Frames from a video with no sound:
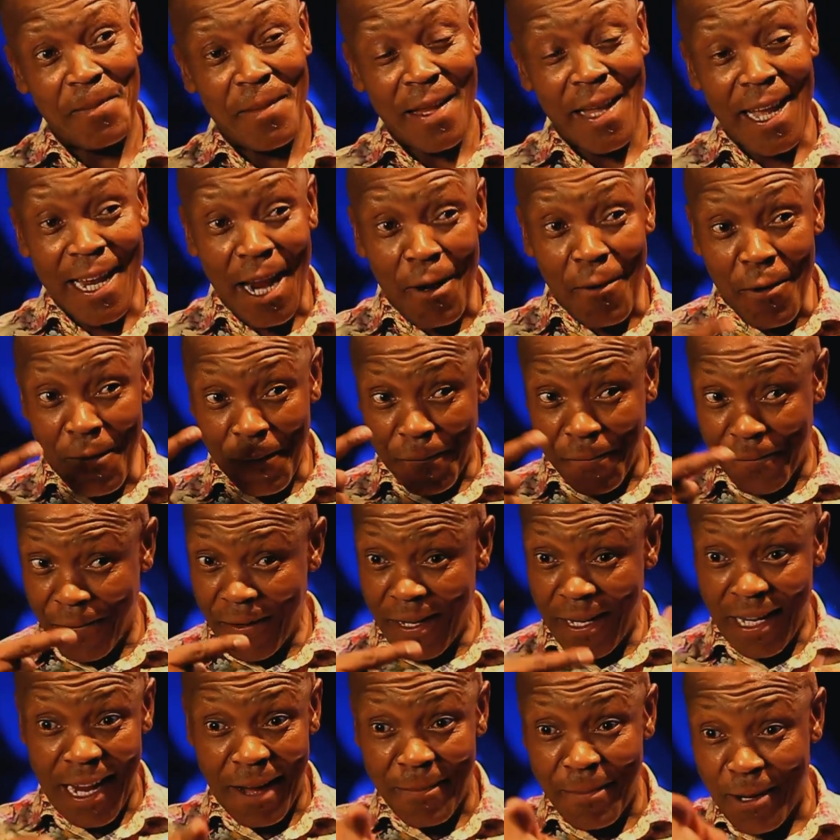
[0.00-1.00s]
and we
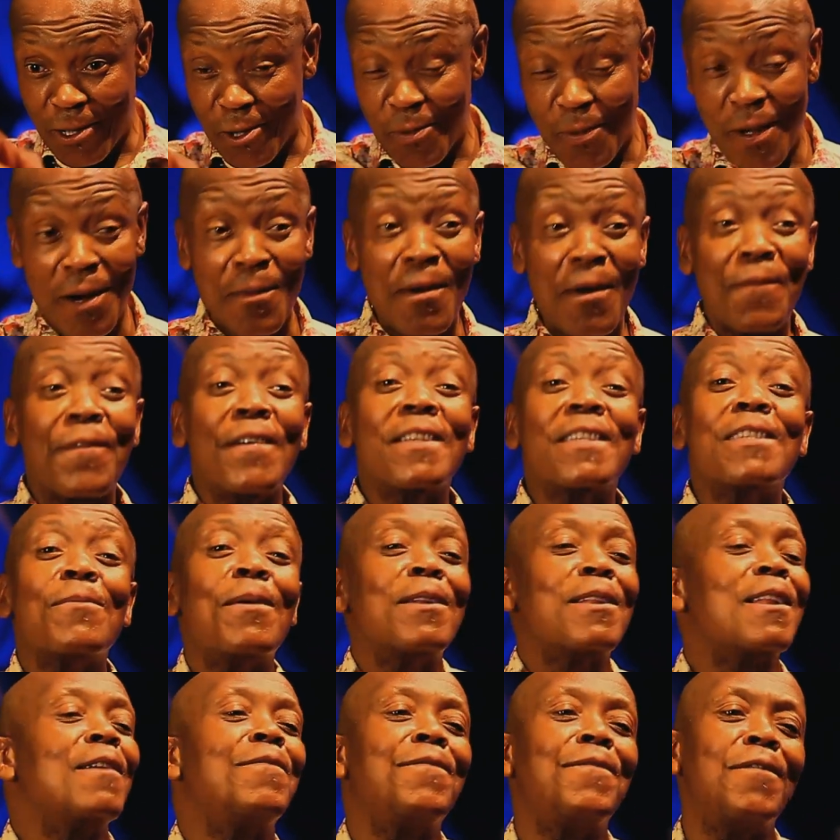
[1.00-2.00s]
feel batho bana ba fatse
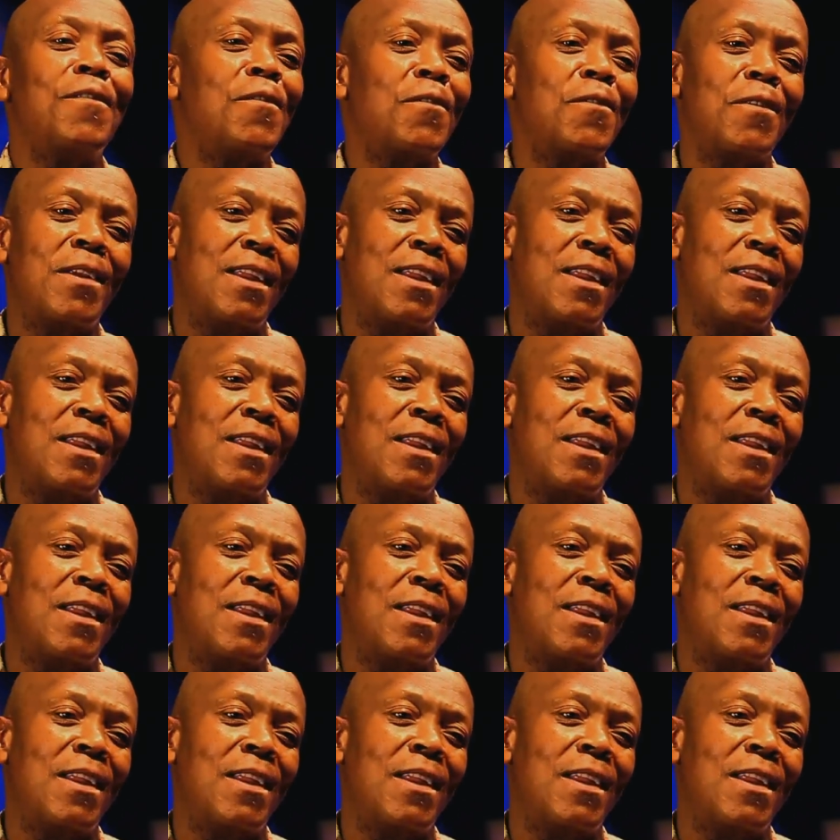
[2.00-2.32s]
ba tafona.